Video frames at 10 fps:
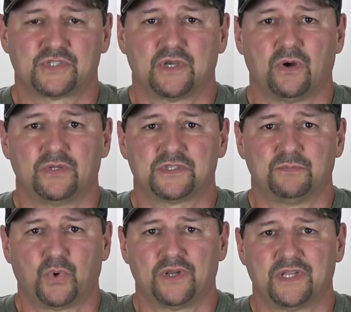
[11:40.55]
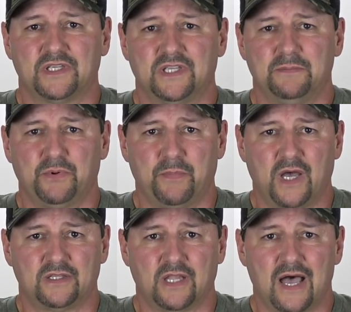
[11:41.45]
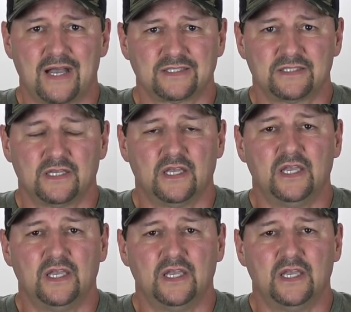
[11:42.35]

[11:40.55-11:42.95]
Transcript: So it's important that you keep them unlocked.